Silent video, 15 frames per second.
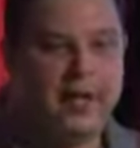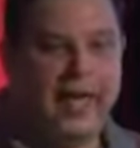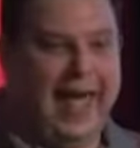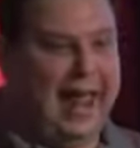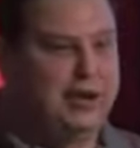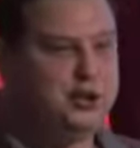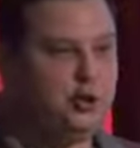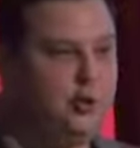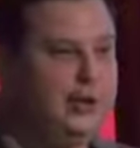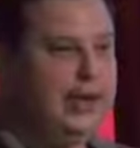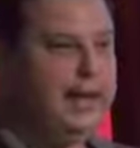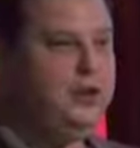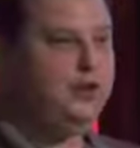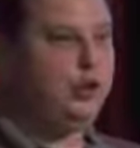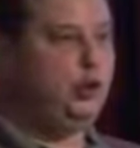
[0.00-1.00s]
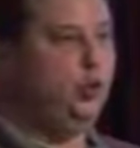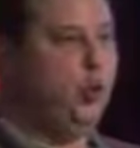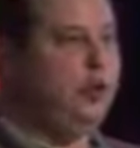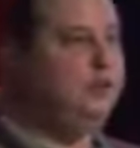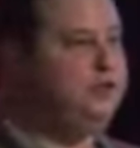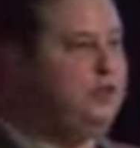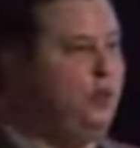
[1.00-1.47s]
entering into
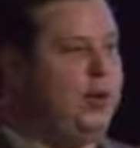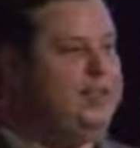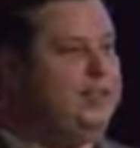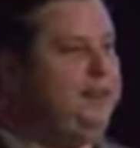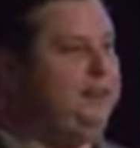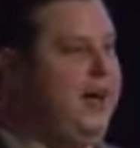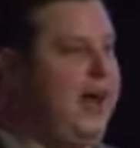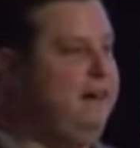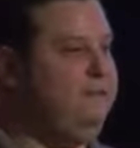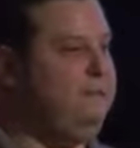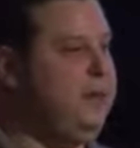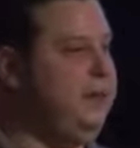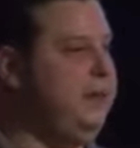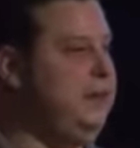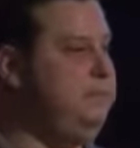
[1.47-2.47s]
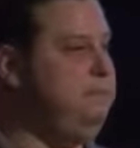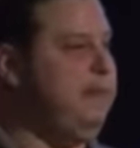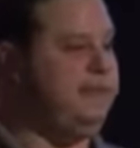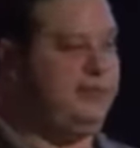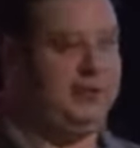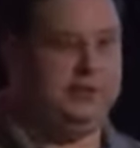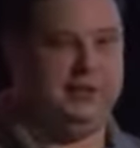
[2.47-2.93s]
one of 25 million
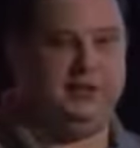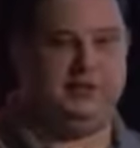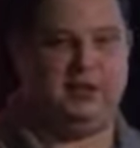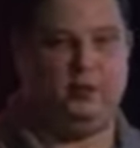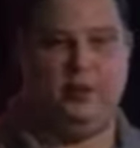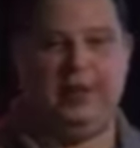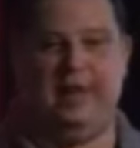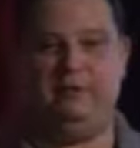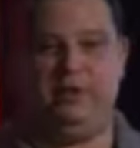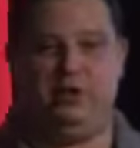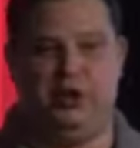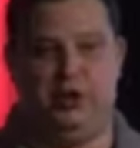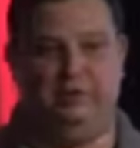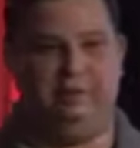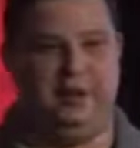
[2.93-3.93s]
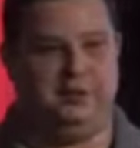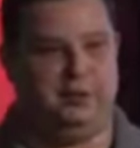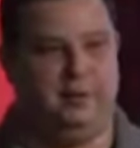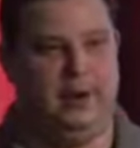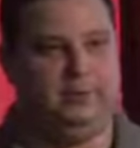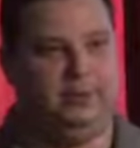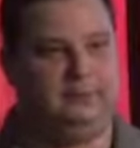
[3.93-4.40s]
businesses that we have a geofence
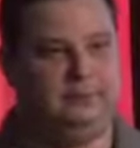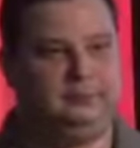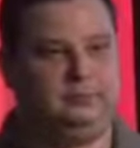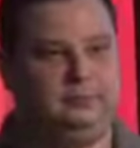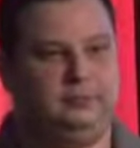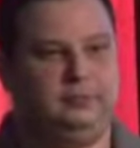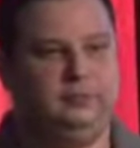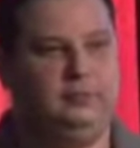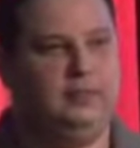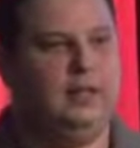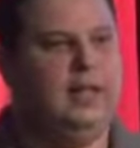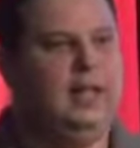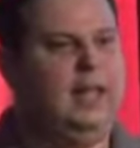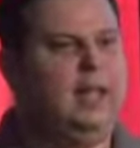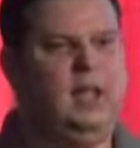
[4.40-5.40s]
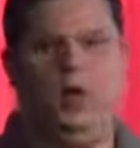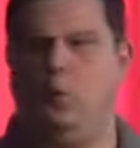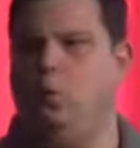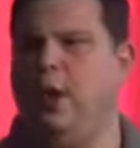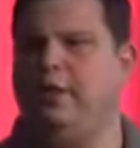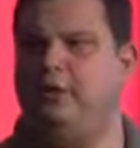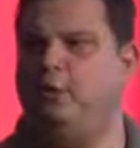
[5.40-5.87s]
around.
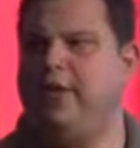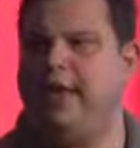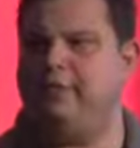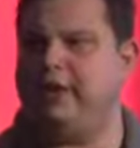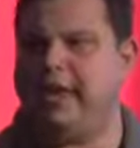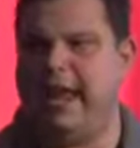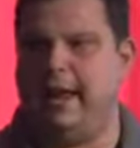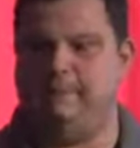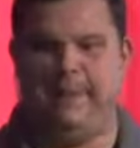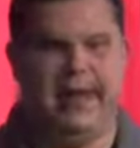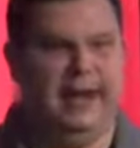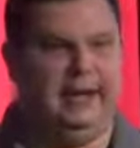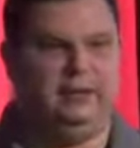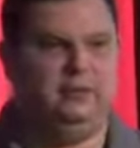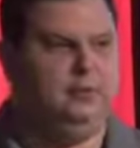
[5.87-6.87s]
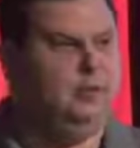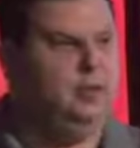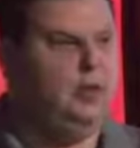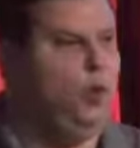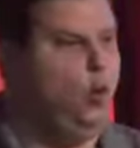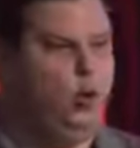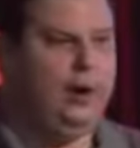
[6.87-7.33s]
Whether we have a campaign
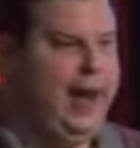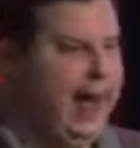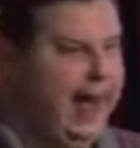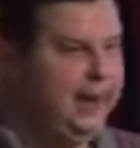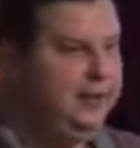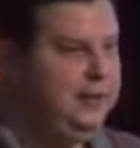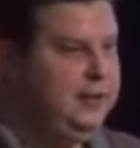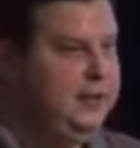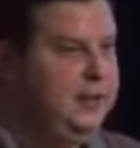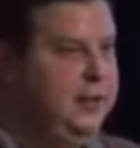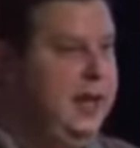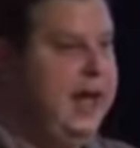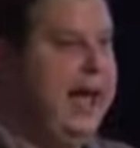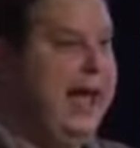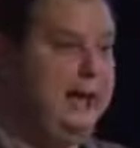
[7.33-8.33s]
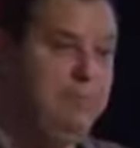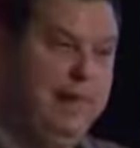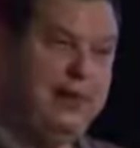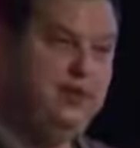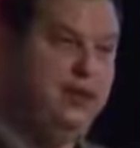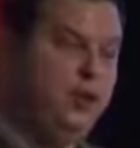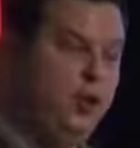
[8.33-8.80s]
or not, I
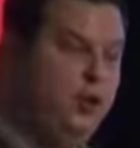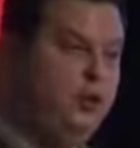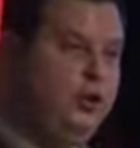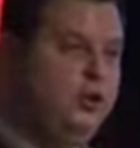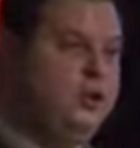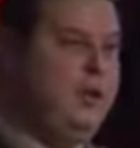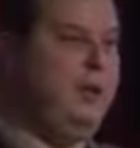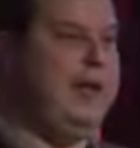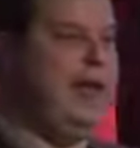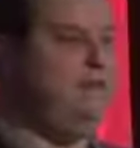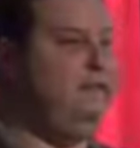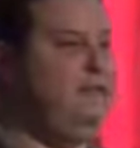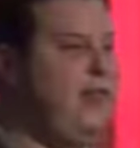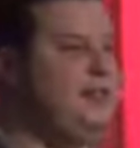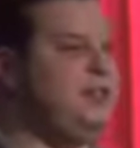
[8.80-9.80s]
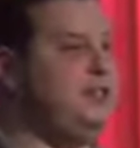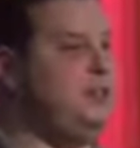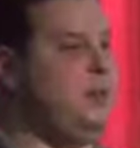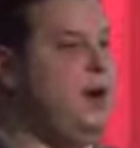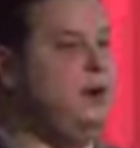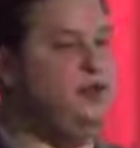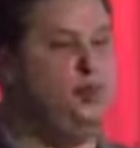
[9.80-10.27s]
mentioned earlier that we have fences
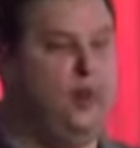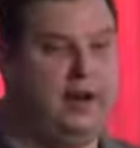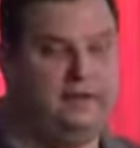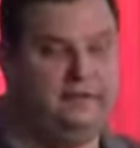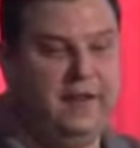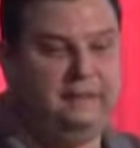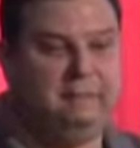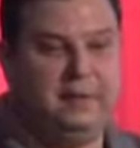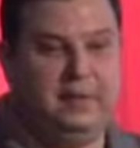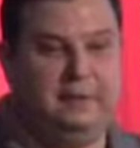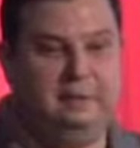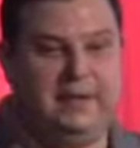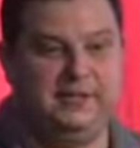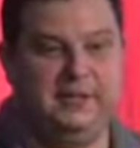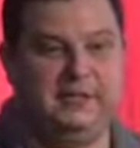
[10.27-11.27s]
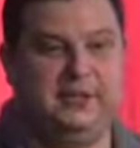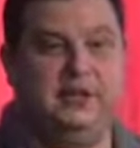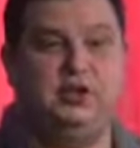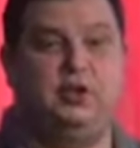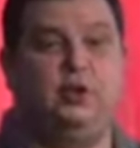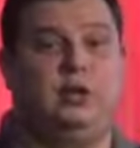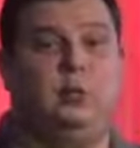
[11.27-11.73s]
around 25 million
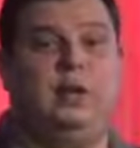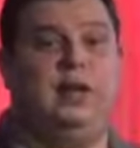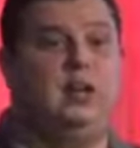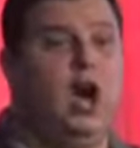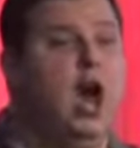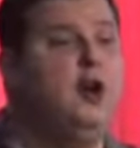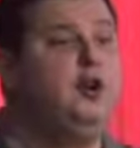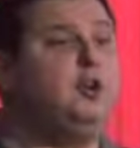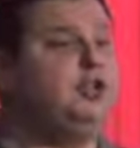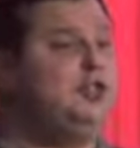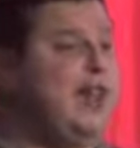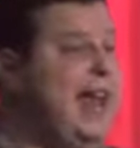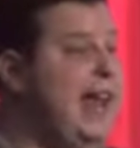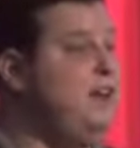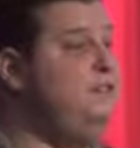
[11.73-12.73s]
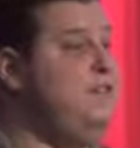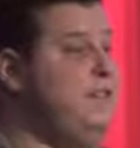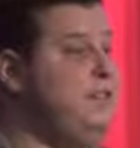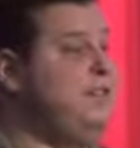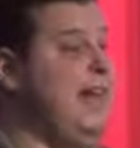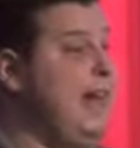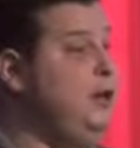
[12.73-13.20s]
businesses so that we can understand
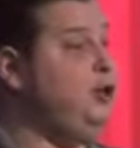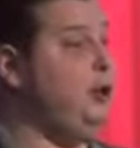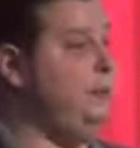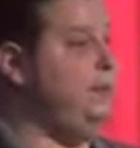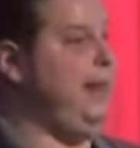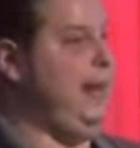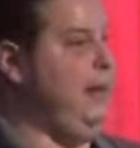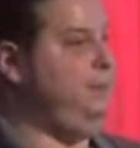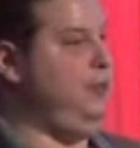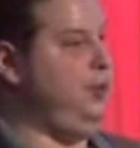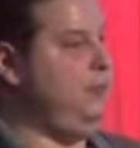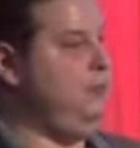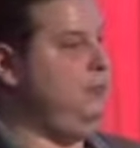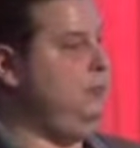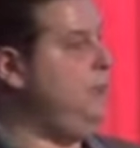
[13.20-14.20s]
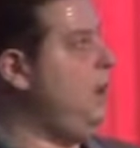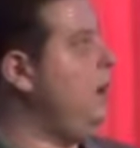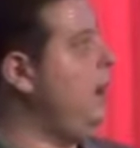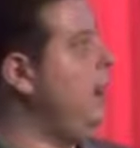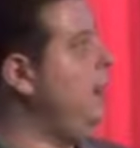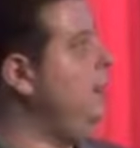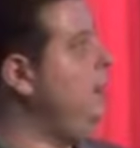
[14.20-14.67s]
visitation behavior. All
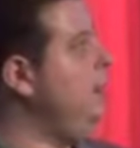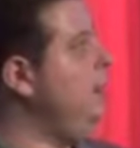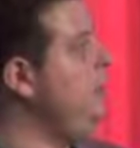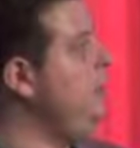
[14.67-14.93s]
right?